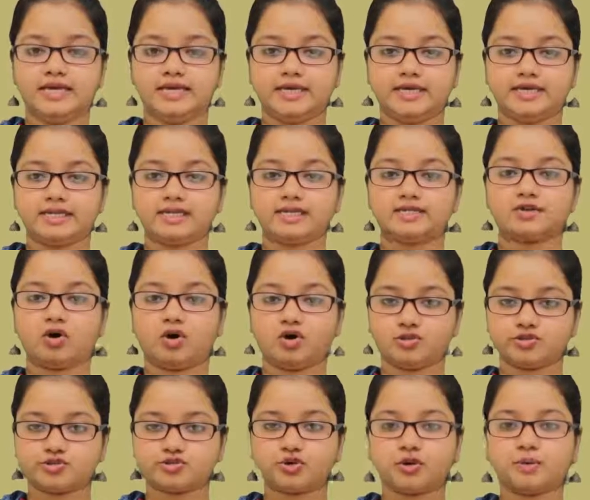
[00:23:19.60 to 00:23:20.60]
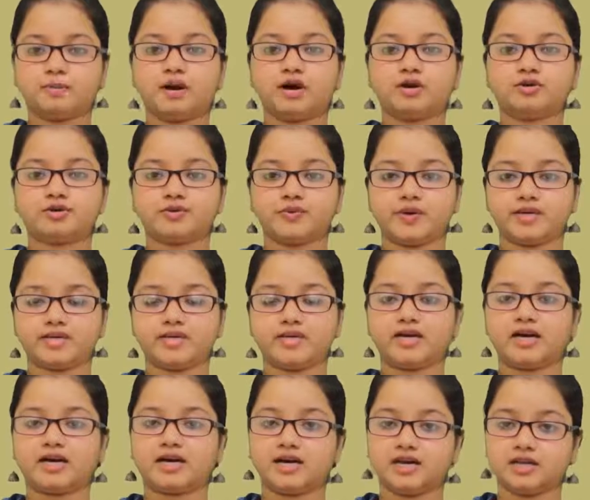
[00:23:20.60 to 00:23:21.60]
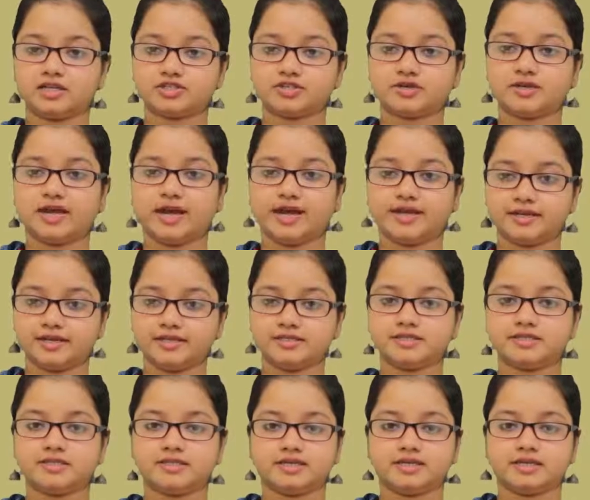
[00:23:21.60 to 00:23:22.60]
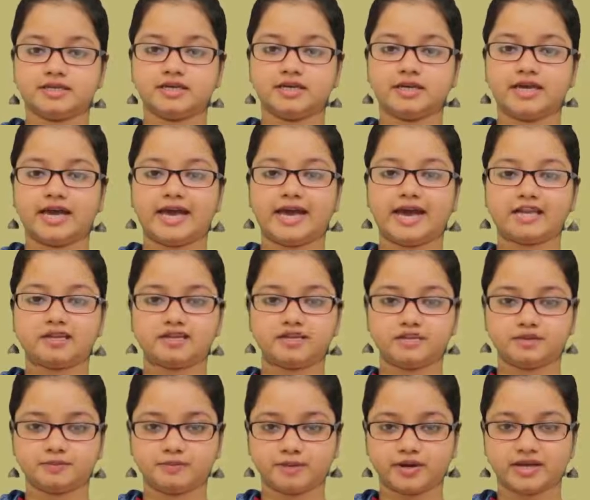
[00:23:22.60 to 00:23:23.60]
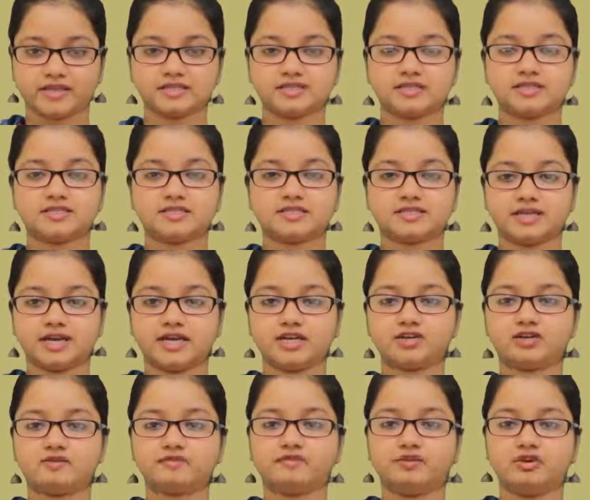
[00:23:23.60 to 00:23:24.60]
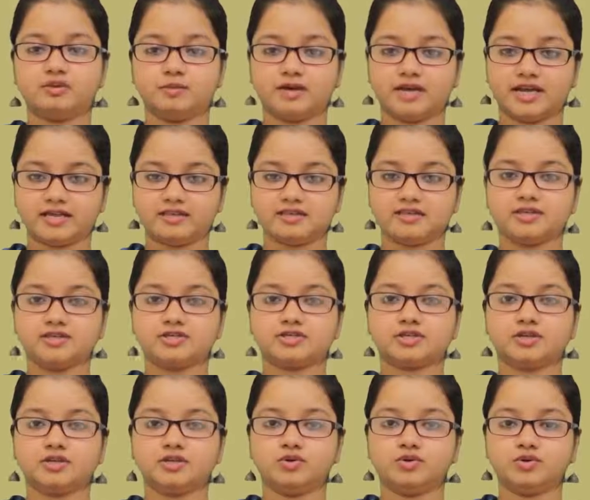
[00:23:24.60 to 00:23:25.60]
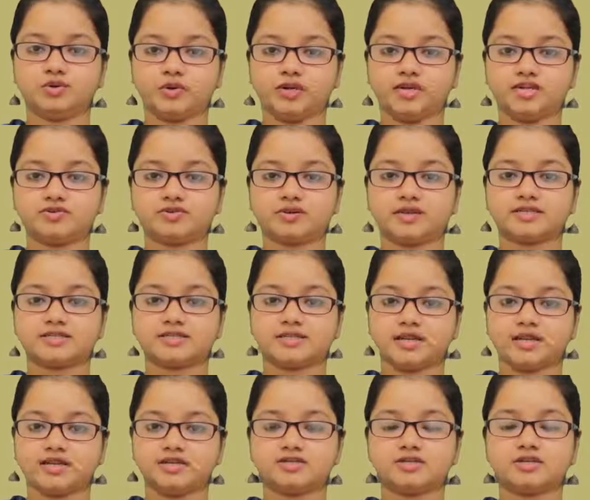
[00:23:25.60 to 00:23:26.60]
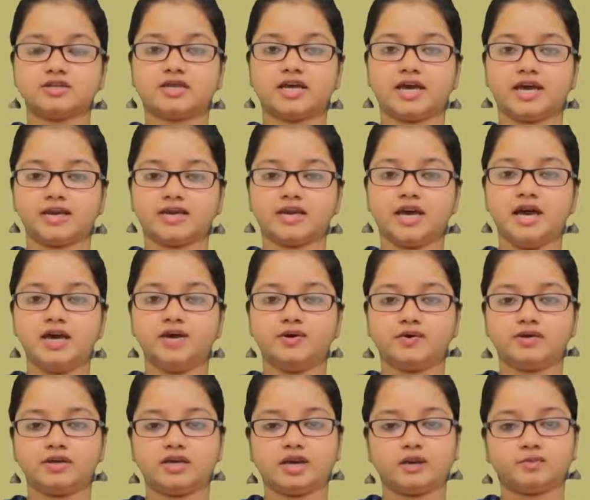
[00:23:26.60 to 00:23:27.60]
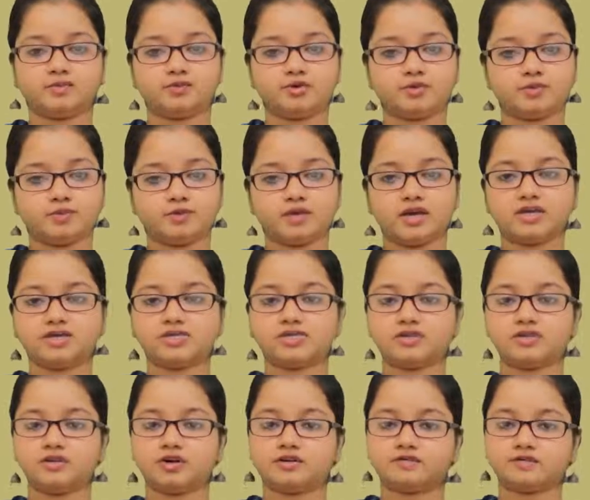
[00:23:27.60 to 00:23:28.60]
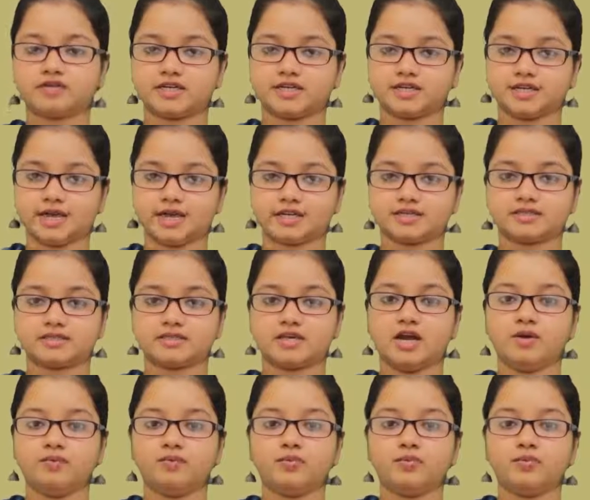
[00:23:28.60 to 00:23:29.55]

It is also about creating a cultural identity. At the present state of globalization, retranslation and reappropriation of the text